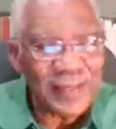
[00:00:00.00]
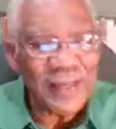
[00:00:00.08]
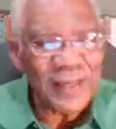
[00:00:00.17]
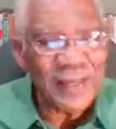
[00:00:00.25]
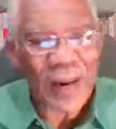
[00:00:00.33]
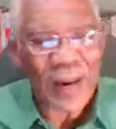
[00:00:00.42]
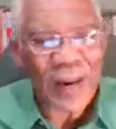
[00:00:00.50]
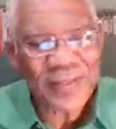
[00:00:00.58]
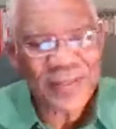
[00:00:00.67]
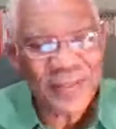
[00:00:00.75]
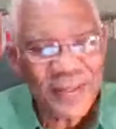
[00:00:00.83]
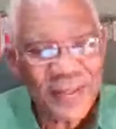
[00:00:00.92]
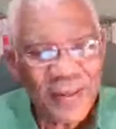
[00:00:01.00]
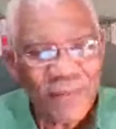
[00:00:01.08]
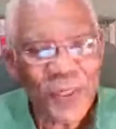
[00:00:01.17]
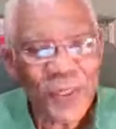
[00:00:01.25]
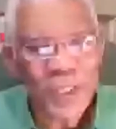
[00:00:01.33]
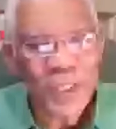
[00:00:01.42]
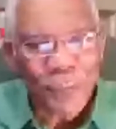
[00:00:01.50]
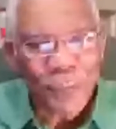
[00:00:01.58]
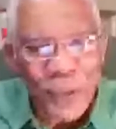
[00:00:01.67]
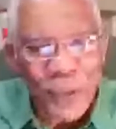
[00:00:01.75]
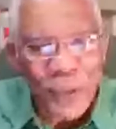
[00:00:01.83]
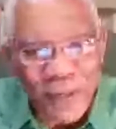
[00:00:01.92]
in Paris to
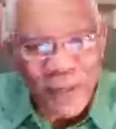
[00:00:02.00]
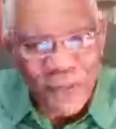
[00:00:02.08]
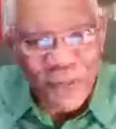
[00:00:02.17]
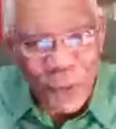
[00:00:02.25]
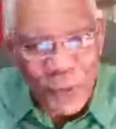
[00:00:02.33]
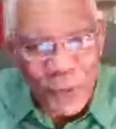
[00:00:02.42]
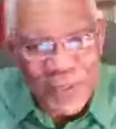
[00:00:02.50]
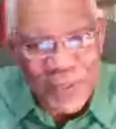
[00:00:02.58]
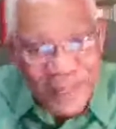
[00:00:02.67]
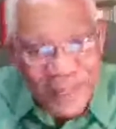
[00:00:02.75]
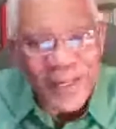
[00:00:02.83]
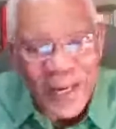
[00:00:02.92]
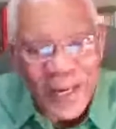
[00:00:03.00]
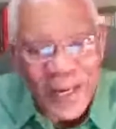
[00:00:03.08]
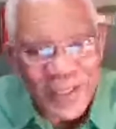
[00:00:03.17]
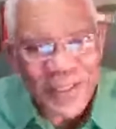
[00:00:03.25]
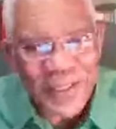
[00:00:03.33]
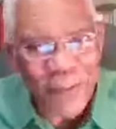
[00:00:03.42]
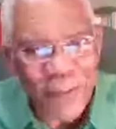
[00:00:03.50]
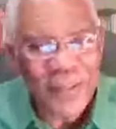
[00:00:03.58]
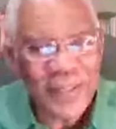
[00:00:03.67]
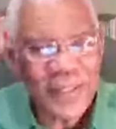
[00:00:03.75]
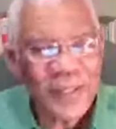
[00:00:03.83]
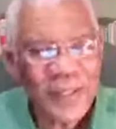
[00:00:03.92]
support their views in the National
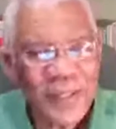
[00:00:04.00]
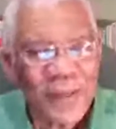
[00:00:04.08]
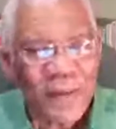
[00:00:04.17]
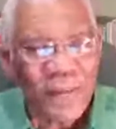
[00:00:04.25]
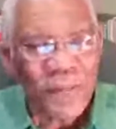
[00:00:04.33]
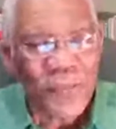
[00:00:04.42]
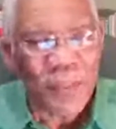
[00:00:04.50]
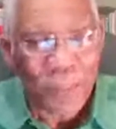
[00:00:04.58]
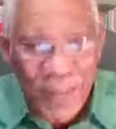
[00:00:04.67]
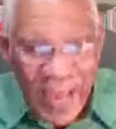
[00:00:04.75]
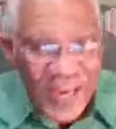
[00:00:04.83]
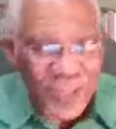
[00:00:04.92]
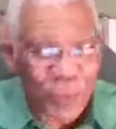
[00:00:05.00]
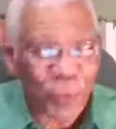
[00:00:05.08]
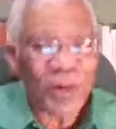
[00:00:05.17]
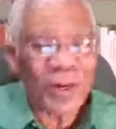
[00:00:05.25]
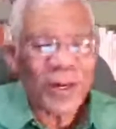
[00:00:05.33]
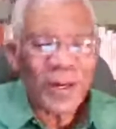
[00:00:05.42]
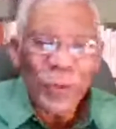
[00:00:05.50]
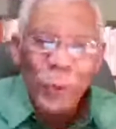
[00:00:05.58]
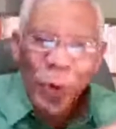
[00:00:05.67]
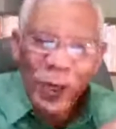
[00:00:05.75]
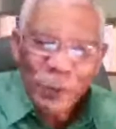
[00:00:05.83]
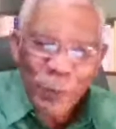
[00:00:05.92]
Assembly. The blacks were
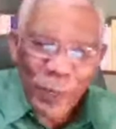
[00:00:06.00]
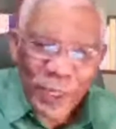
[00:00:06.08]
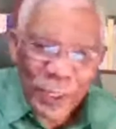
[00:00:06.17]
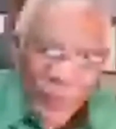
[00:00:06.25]
corresponding